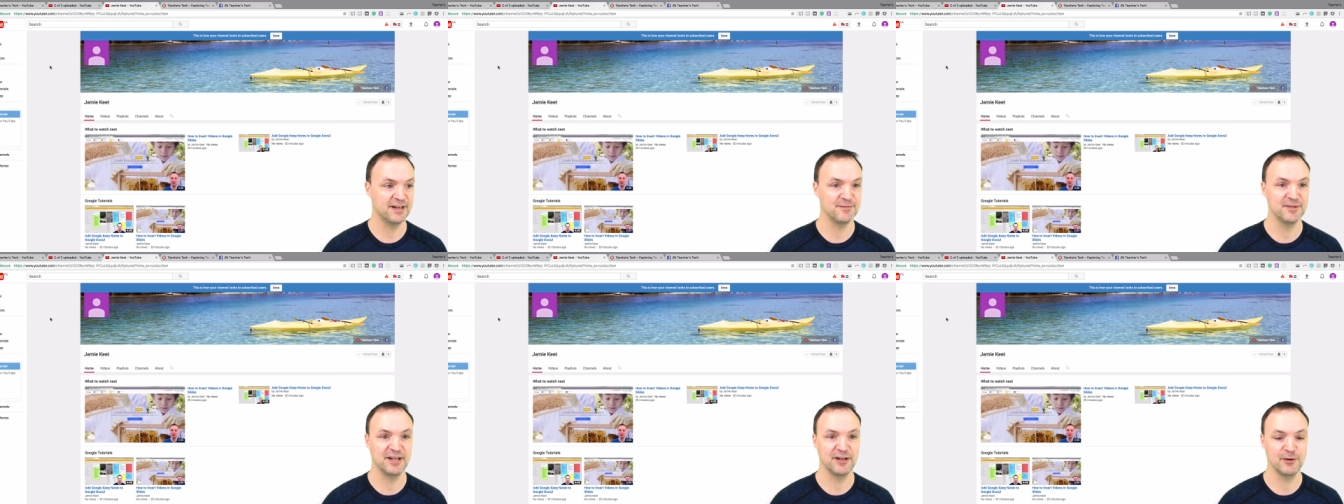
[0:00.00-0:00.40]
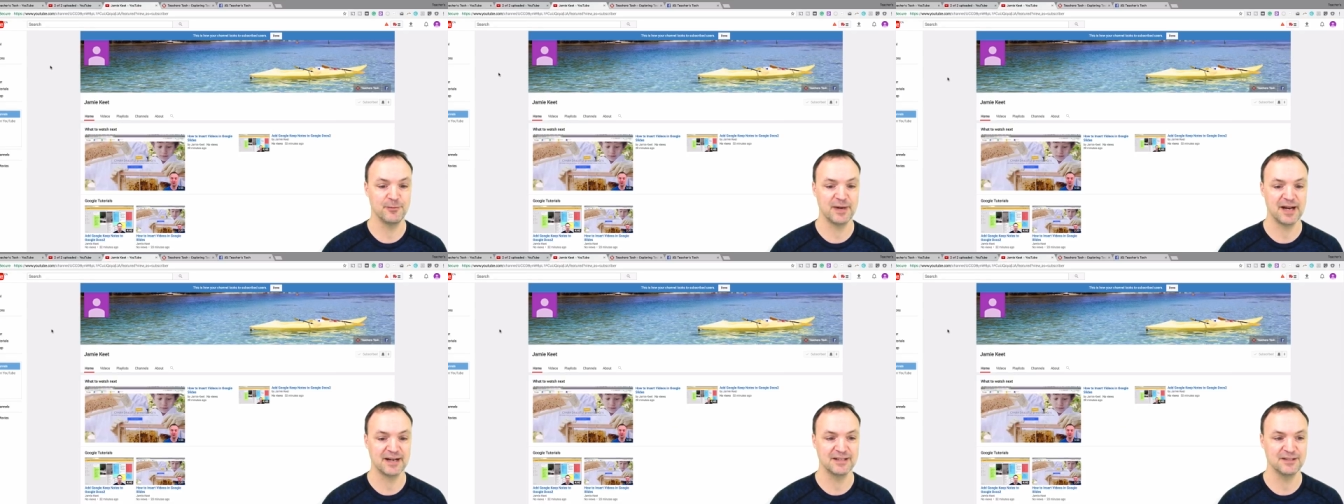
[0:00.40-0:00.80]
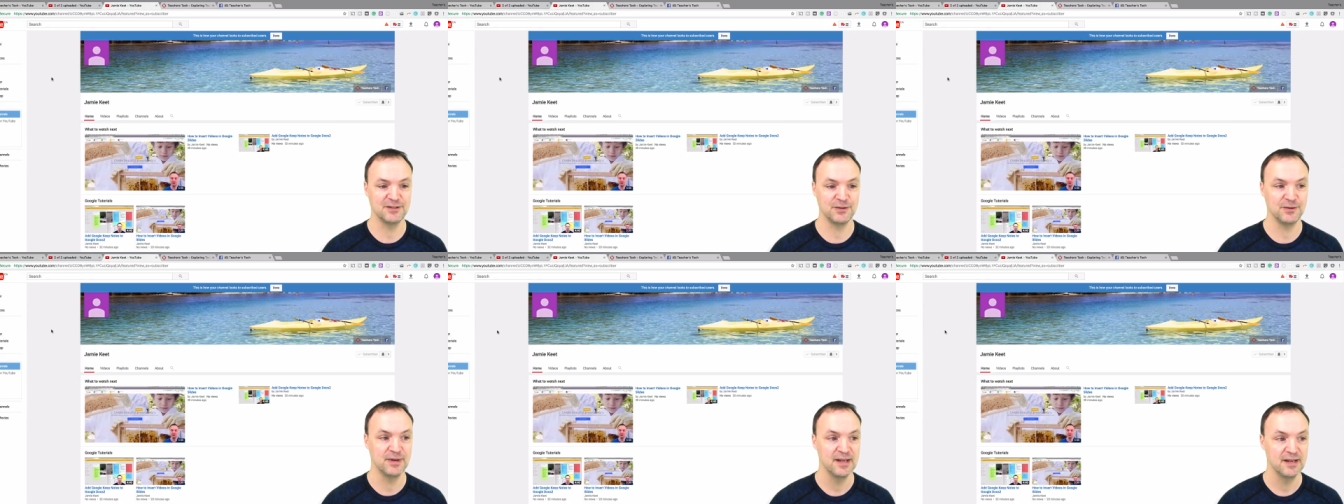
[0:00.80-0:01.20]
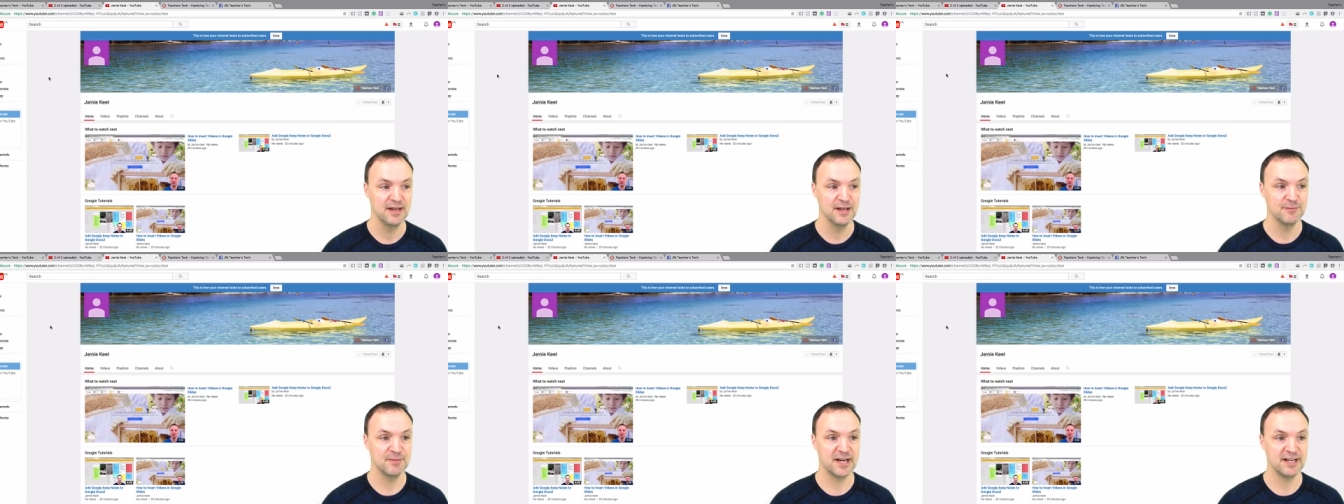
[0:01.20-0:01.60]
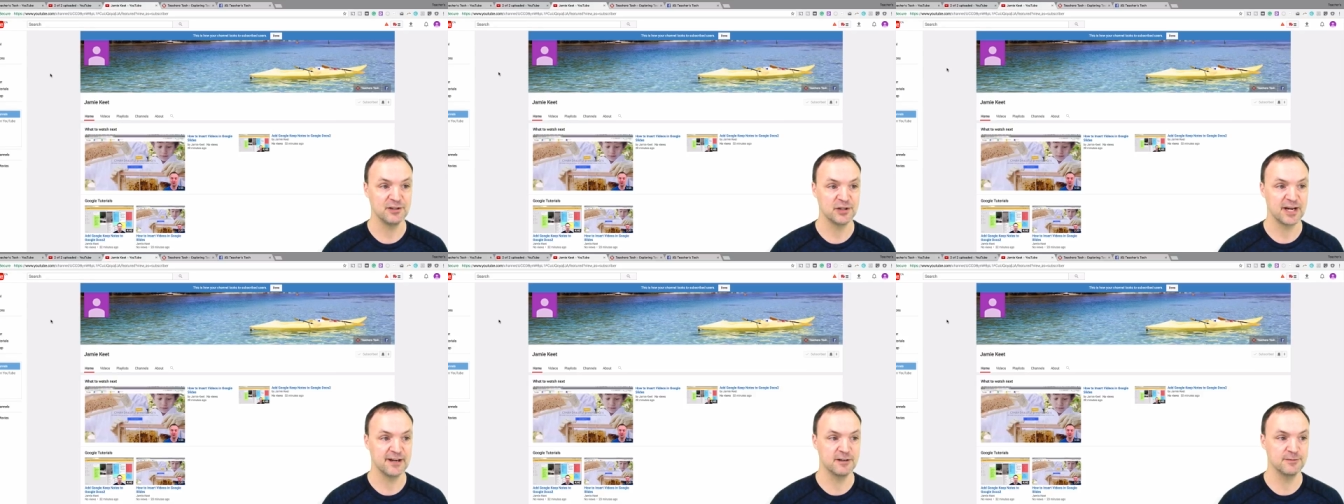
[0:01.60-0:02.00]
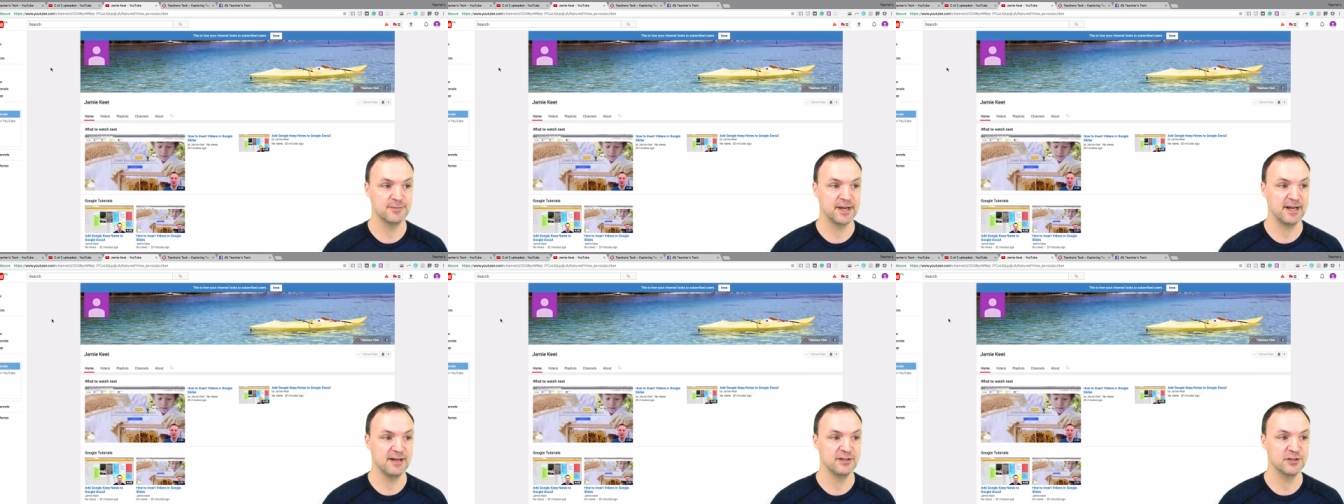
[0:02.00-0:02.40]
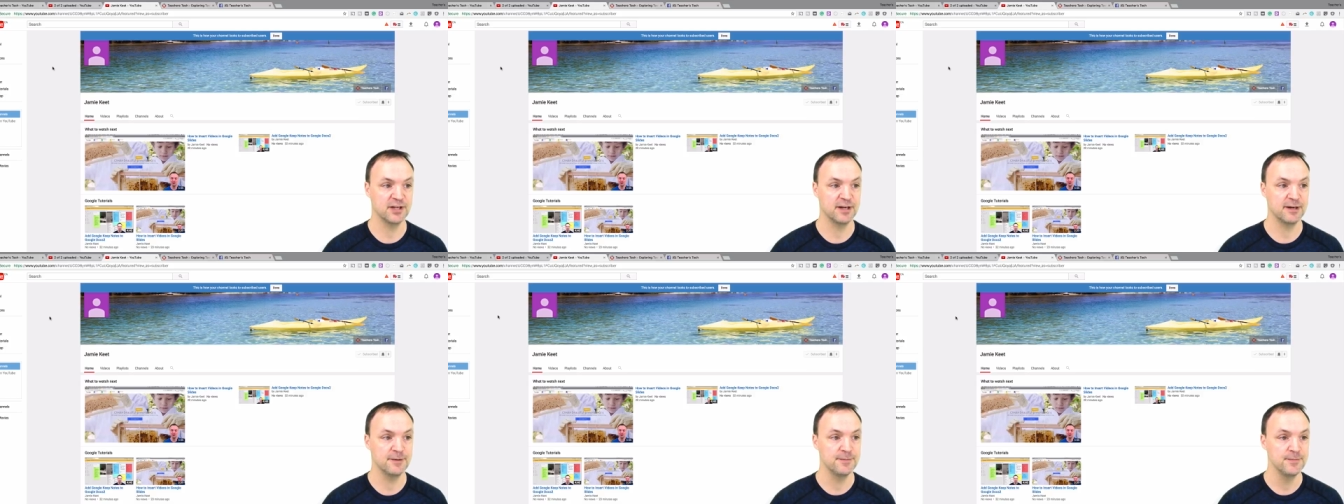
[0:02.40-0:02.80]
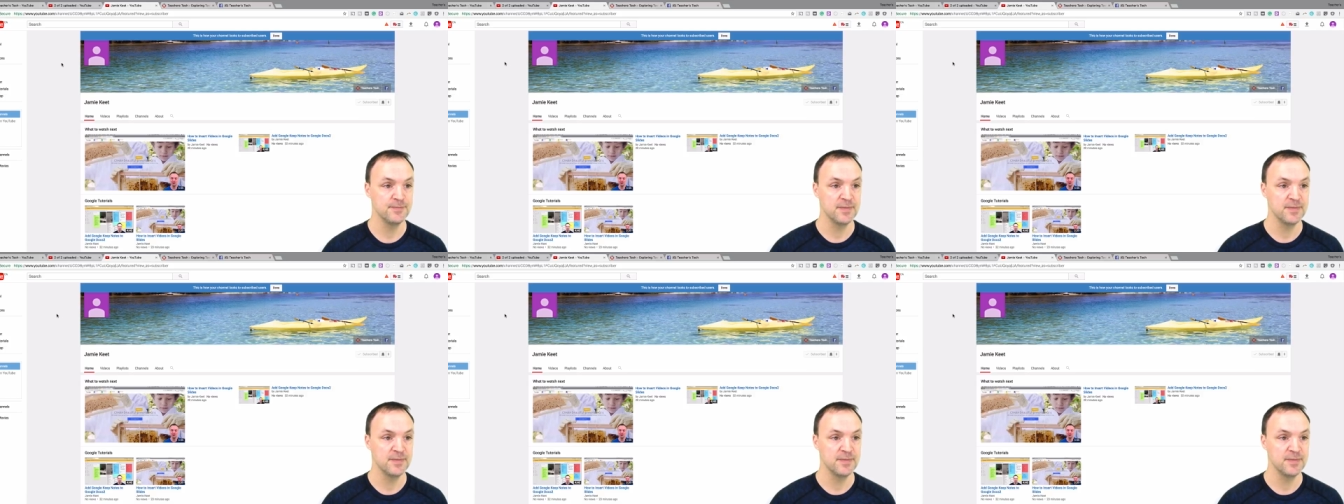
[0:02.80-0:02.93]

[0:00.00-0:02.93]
I'm going to go back to my channel page here,